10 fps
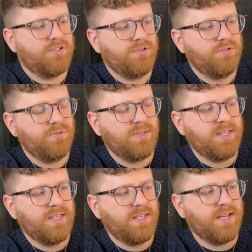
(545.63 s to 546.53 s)
to
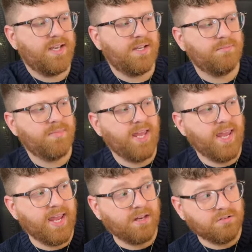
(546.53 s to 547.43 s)
the um,
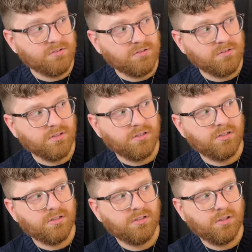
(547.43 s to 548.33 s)
handle
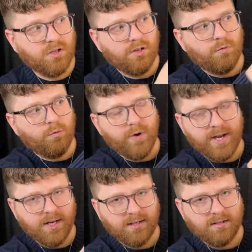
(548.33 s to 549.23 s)

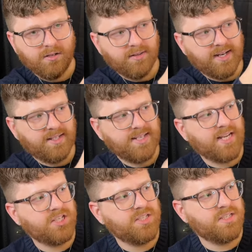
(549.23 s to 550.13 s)
ring, you know, that
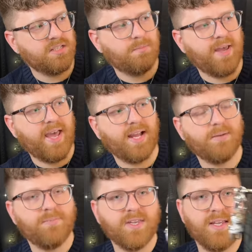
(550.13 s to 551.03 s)
attaches it to the bag.
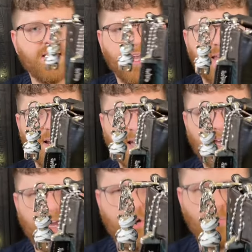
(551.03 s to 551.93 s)
And
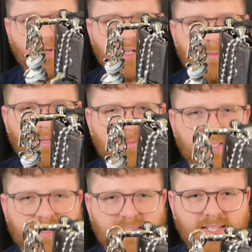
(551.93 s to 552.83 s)
I hope you're gonna be able
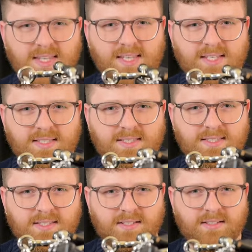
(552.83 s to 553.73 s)
to see
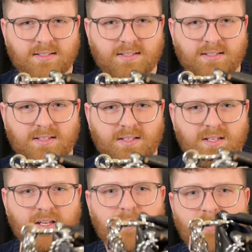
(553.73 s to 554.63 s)
this,
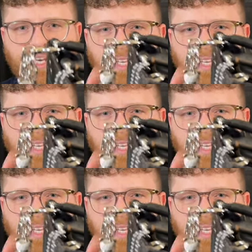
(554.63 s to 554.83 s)
but